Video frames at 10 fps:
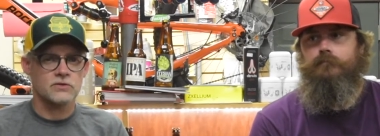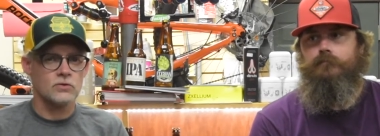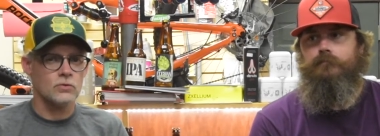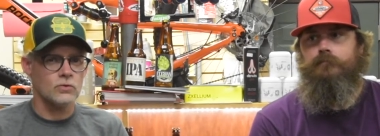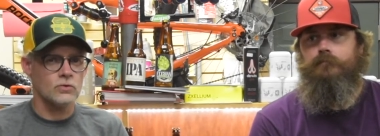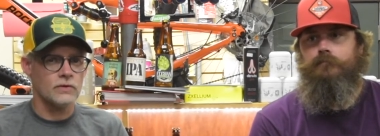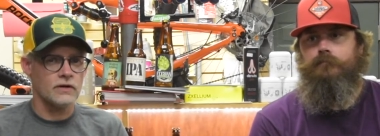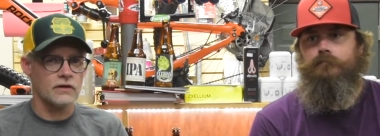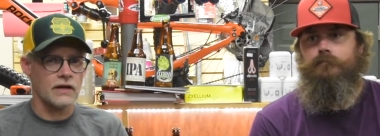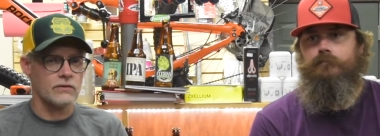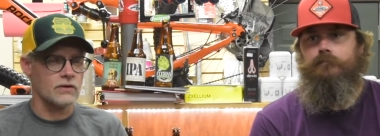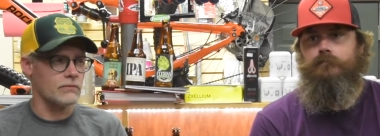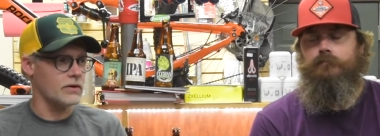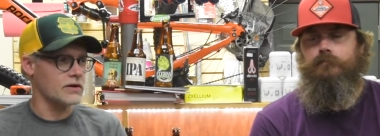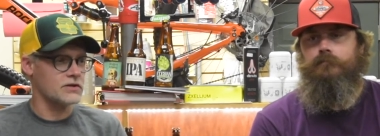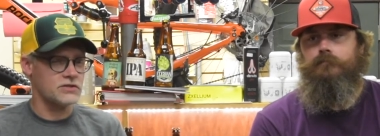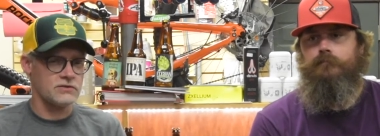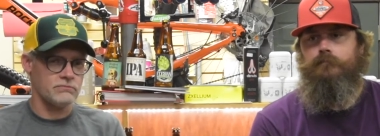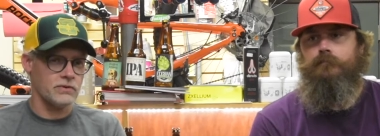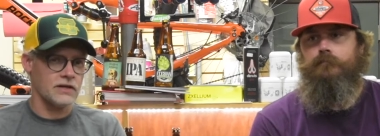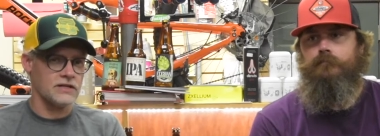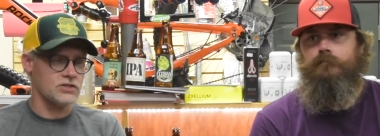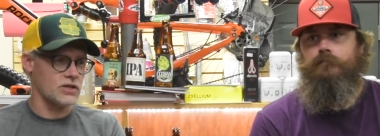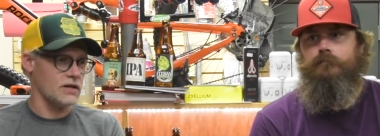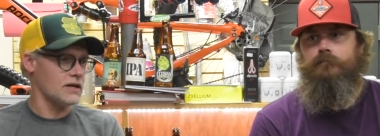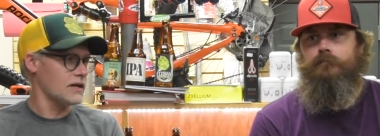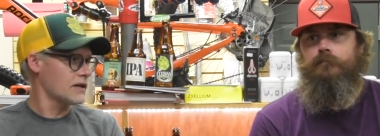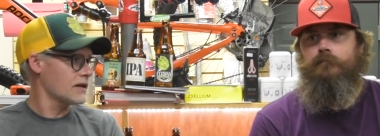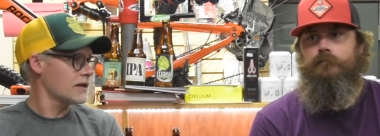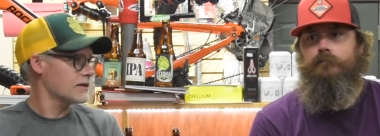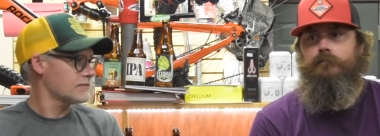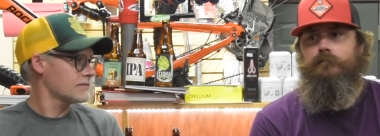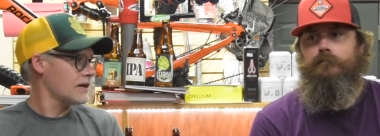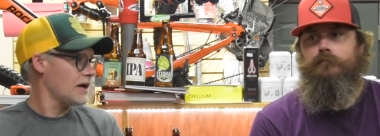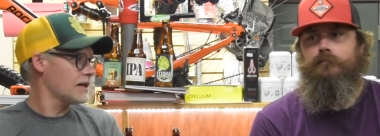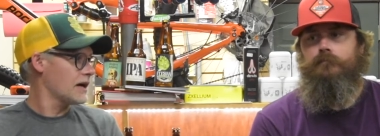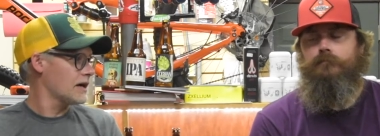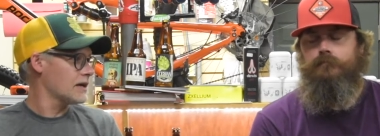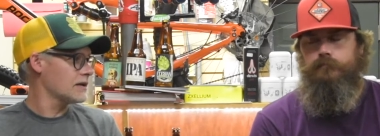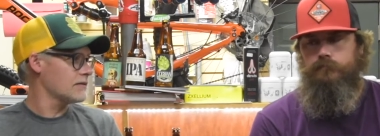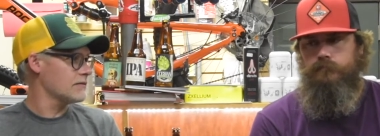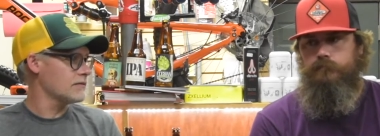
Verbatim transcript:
Speaker 1: was cool. We hung out with our buddy buddy John at I nine.